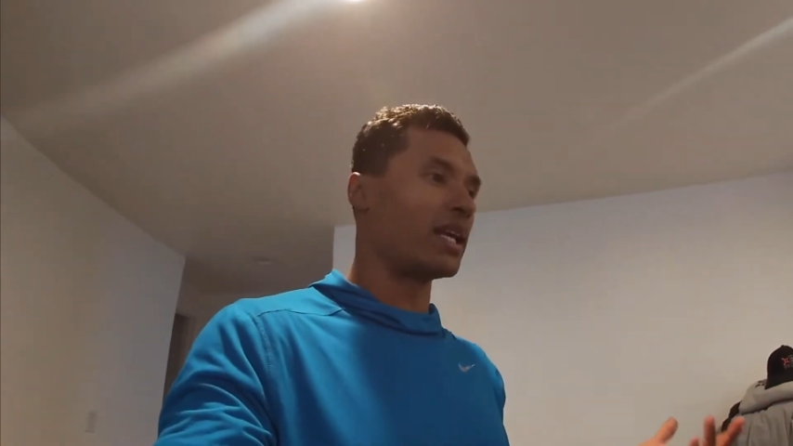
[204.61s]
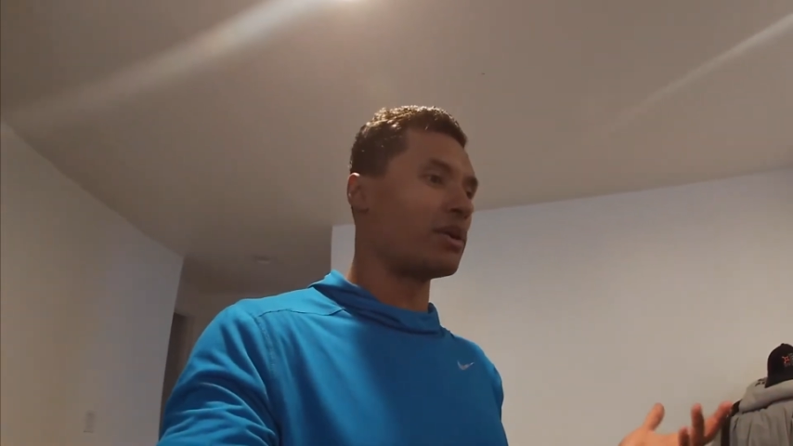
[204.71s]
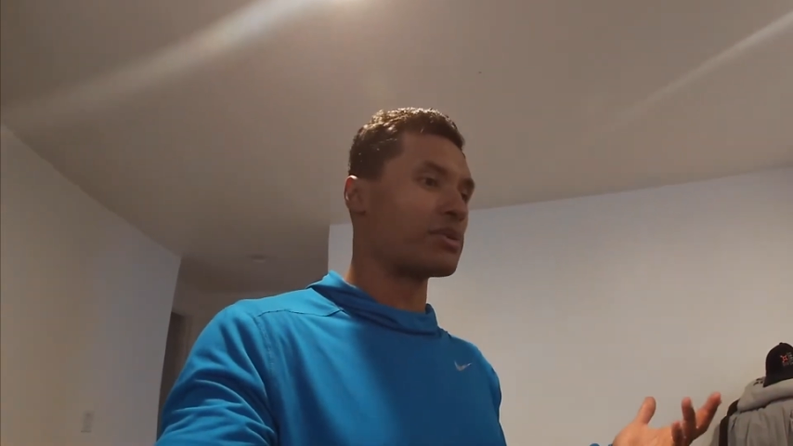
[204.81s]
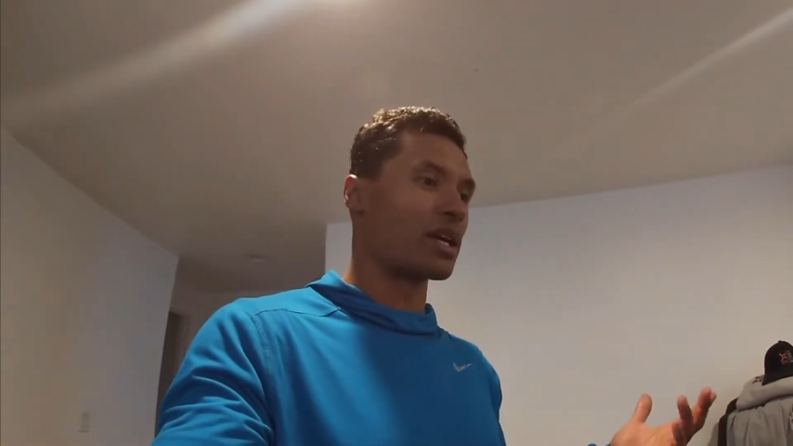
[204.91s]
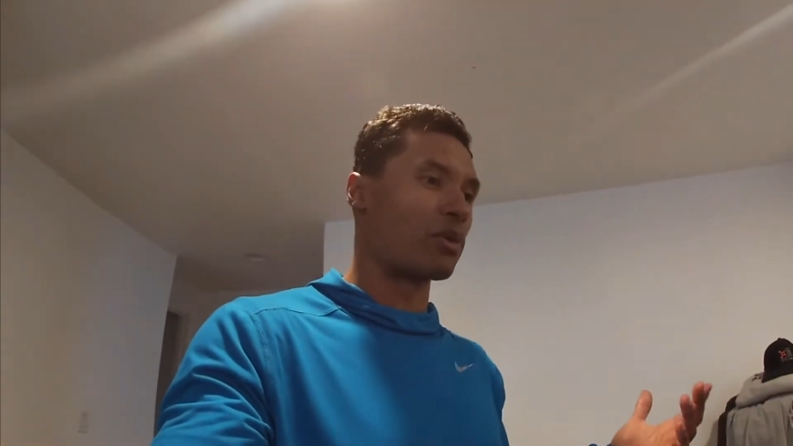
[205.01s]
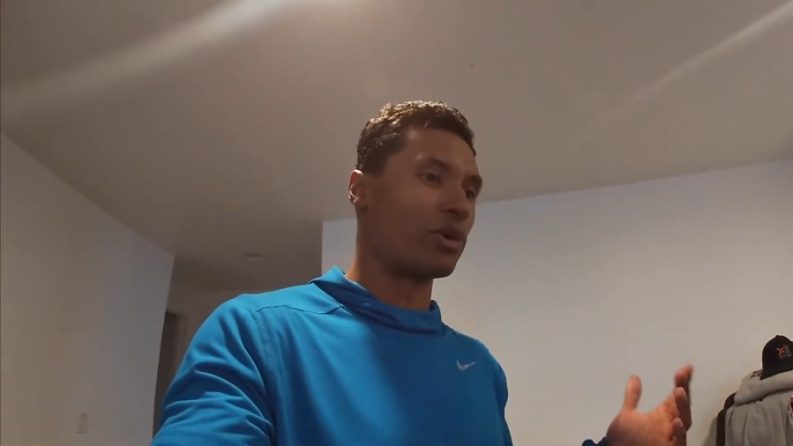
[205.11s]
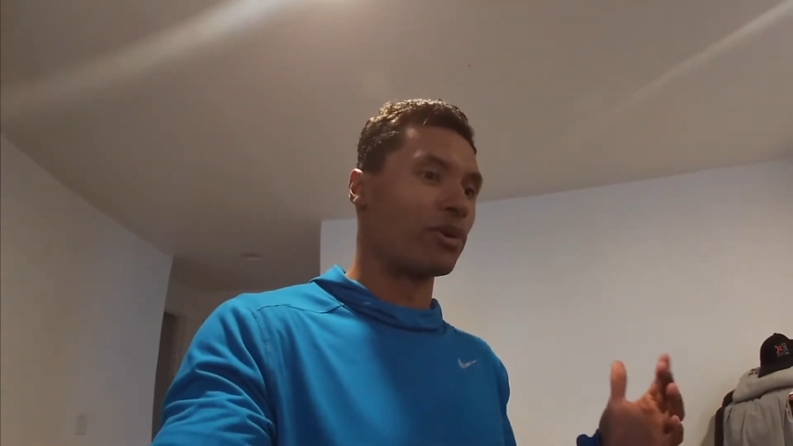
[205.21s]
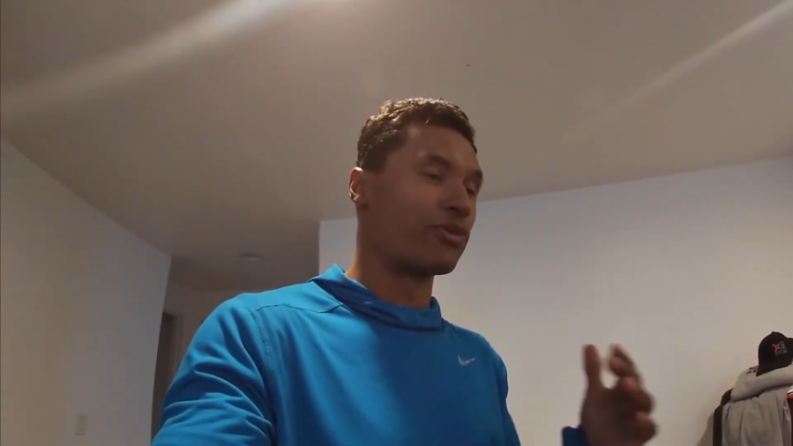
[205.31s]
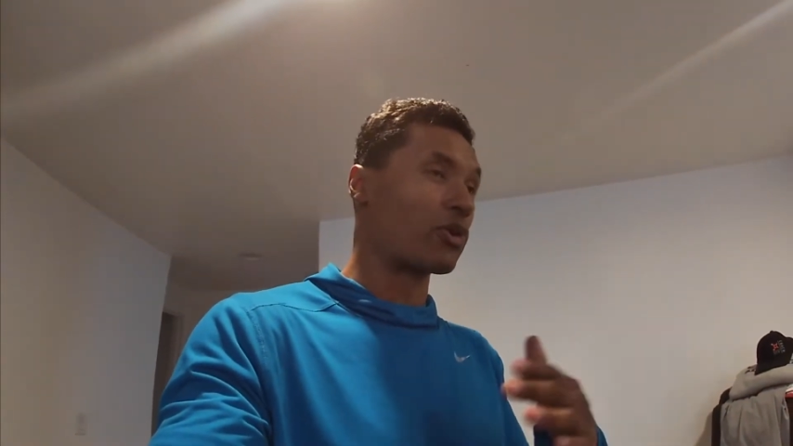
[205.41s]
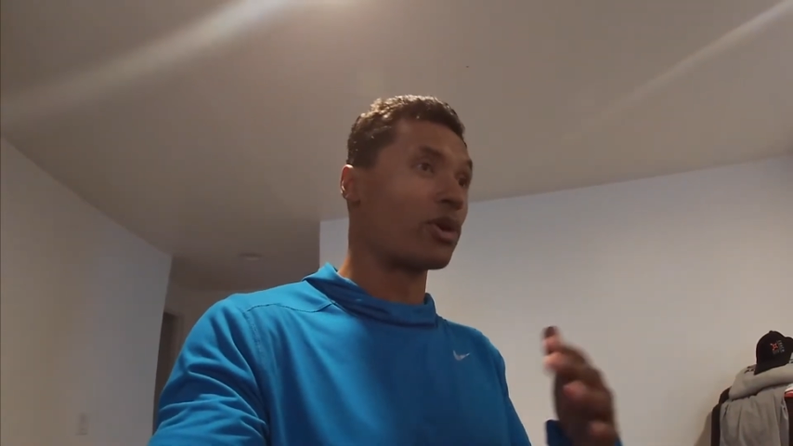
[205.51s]
he was like, well, the
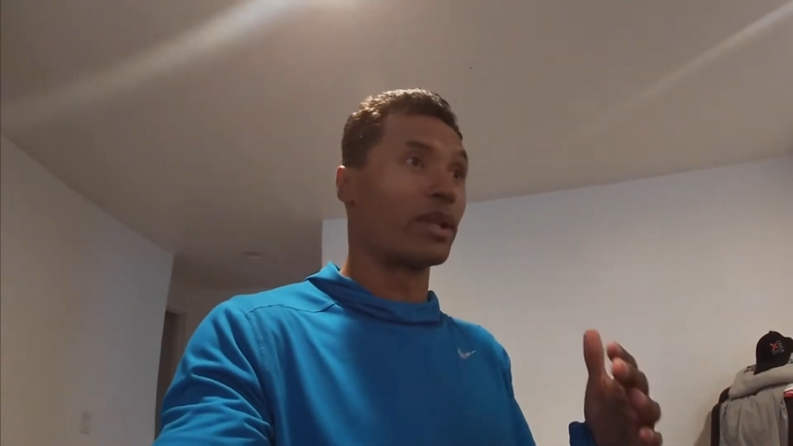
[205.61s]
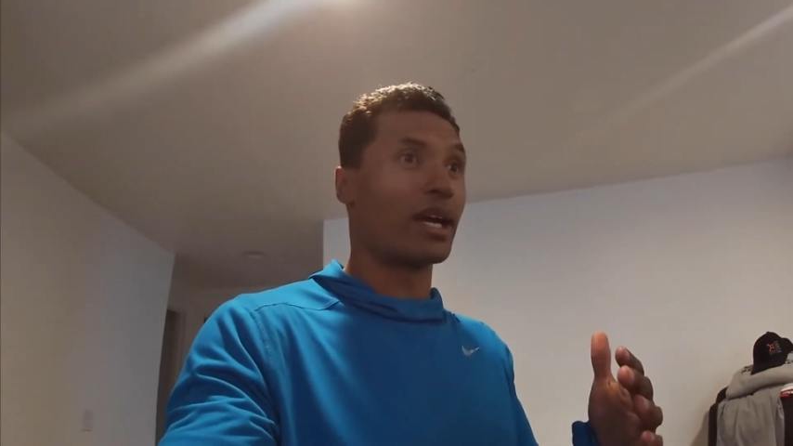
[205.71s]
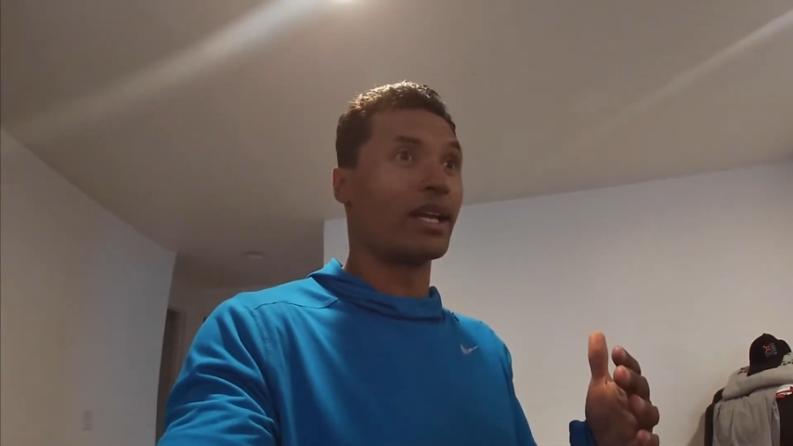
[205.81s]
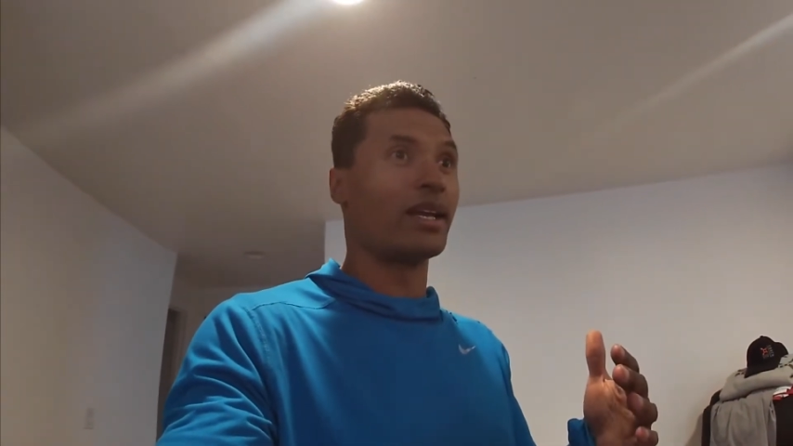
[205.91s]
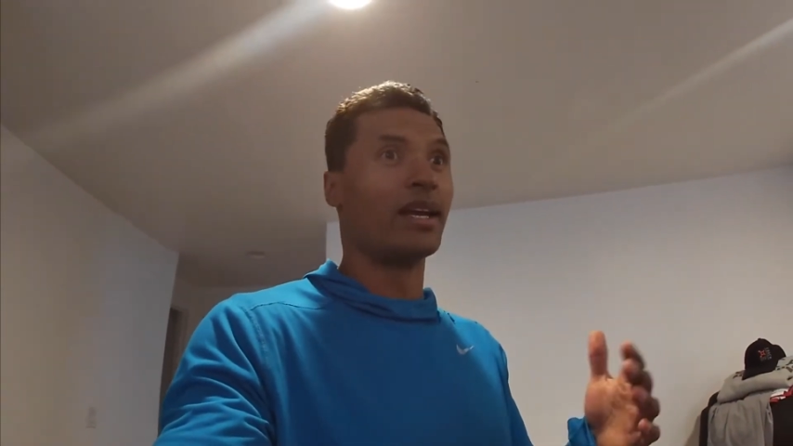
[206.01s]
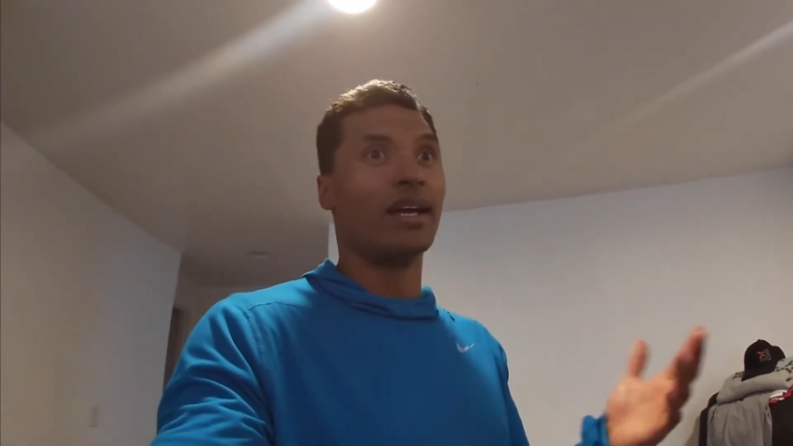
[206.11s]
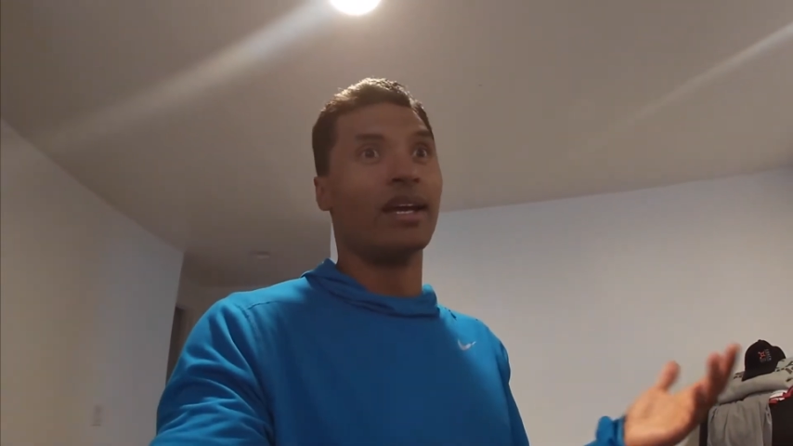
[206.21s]
4L80,